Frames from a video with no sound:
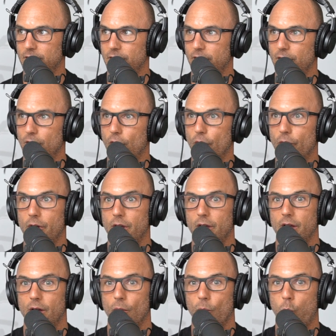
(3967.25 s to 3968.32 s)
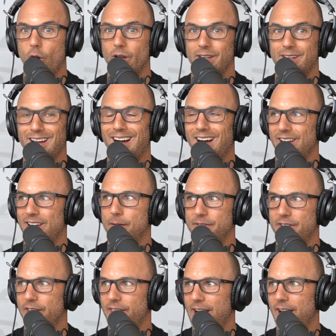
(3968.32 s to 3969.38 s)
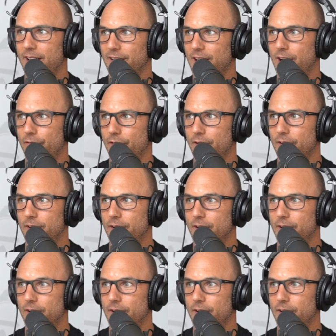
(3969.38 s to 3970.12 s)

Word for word: you know, what got him to that level.